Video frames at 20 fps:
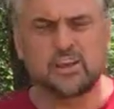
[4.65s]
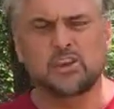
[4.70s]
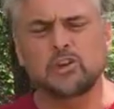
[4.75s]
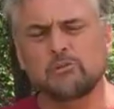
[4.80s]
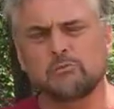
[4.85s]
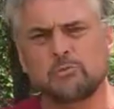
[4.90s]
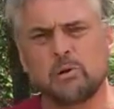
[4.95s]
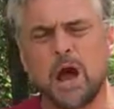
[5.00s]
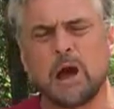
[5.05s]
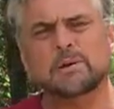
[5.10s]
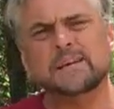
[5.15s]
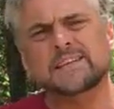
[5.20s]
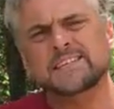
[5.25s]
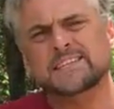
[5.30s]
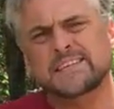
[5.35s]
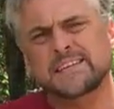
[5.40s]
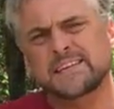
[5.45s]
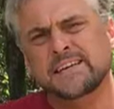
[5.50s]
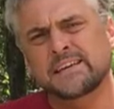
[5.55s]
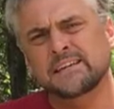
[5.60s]
You've probably
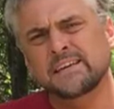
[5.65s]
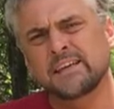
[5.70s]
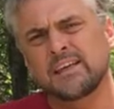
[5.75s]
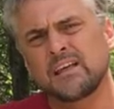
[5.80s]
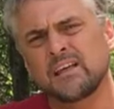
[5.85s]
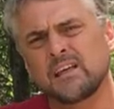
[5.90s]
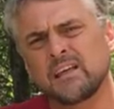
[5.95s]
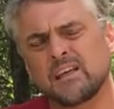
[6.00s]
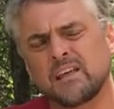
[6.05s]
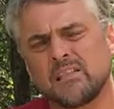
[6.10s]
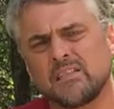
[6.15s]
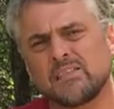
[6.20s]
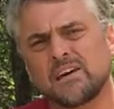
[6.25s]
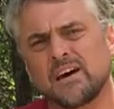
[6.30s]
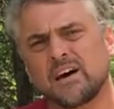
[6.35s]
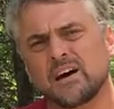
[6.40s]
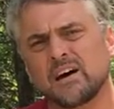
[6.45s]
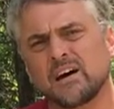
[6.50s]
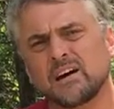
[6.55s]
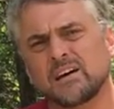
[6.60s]
seen
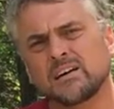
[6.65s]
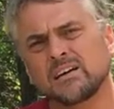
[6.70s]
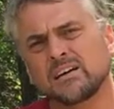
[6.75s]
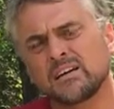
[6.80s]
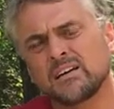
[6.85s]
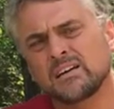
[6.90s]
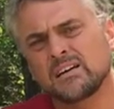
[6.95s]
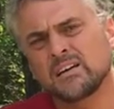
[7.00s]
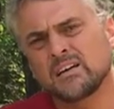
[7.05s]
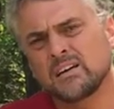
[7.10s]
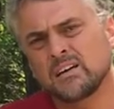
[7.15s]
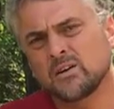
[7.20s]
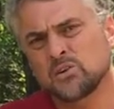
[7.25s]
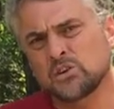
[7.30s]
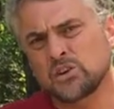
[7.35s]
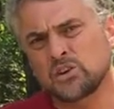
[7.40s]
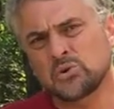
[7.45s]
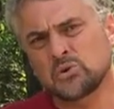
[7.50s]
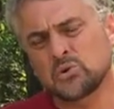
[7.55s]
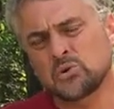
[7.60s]
the
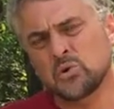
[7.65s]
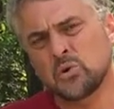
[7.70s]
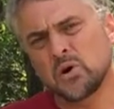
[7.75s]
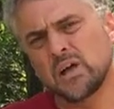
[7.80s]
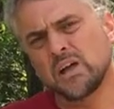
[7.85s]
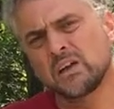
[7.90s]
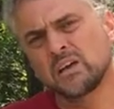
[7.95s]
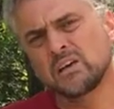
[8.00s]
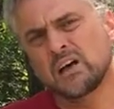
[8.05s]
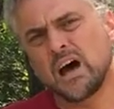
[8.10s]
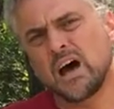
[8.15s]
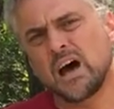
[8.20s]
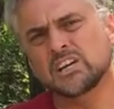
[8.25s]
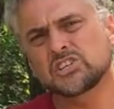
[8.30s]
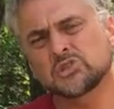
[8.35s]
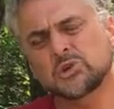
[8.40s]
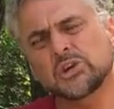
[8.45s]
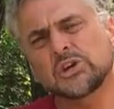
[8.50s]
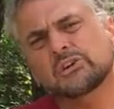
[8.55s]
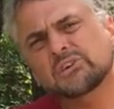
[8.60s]
new uh,
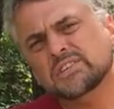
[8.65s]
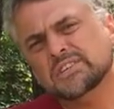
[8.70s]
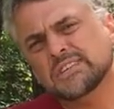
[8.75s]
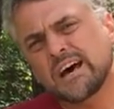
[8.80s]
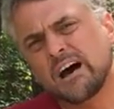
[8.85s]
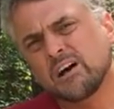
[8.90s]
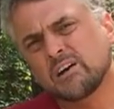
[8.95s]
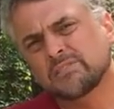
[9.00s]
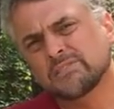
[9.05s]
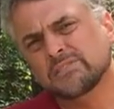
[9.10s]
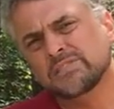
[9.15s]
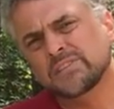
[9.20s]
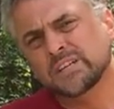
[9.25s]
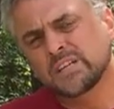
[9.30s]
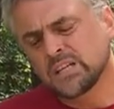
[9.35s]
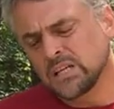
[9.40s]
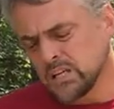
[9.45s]
do-it-yourself